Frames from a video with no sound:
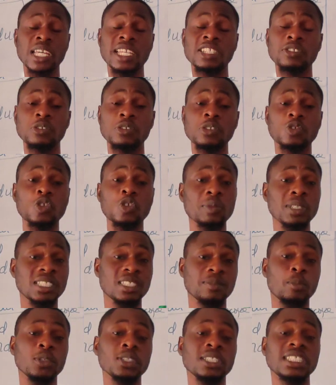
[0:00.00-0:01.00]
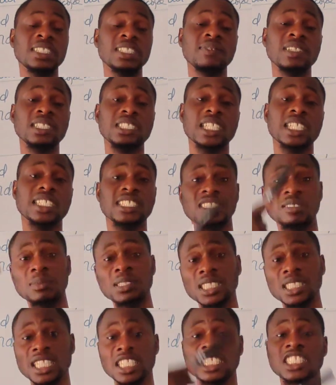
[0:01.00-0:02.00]
the electroscope is positively charged, it
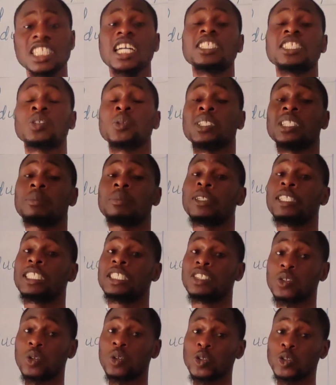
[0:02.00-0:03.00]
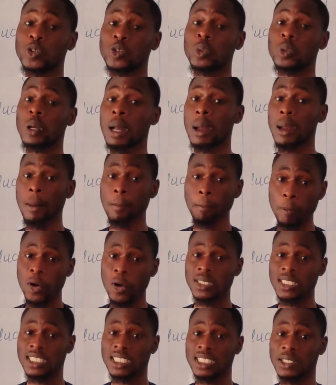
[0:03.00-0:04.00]
means that the charge on the body is also
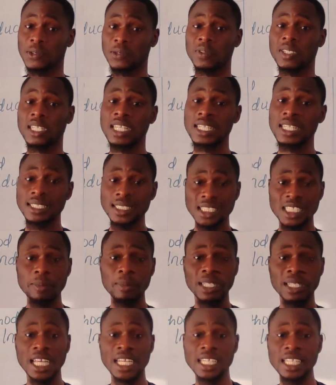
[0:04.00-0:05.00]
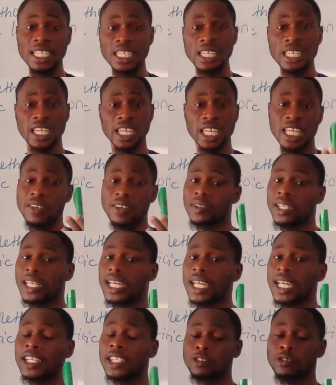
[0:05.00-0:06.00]
positive. Similarly, if
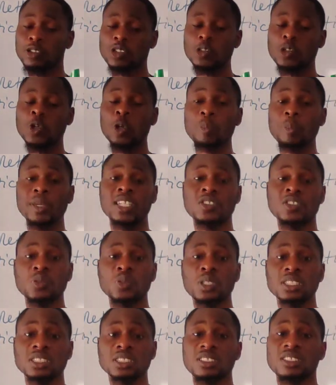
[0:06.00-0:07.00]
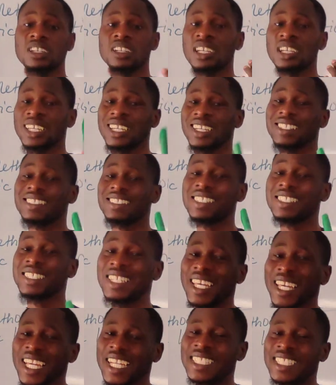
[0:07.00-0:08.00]
the electroscope is
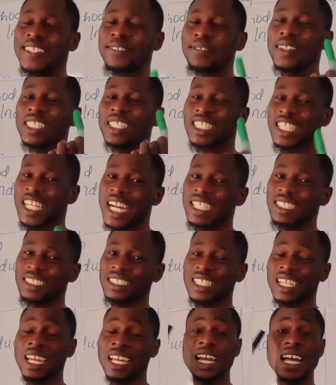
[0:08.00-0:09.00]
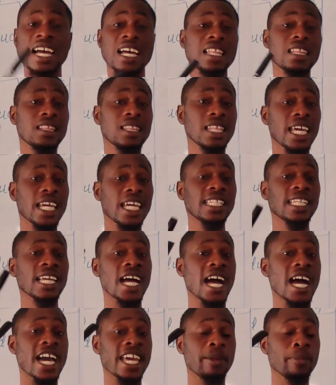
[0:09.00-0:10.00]
negatively charged, and then
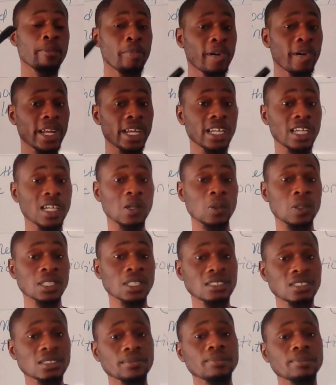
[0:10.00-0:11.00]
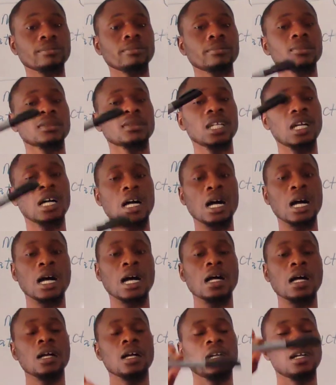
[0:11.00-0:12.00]
I bring the
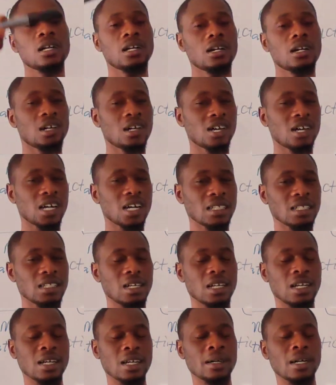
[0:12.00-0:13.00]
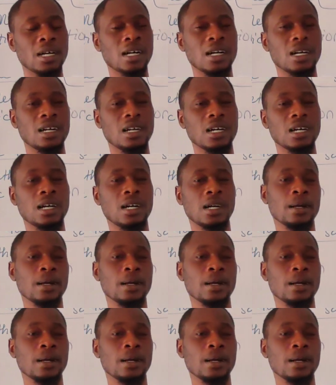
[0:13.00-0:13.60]
uh, uh, uh,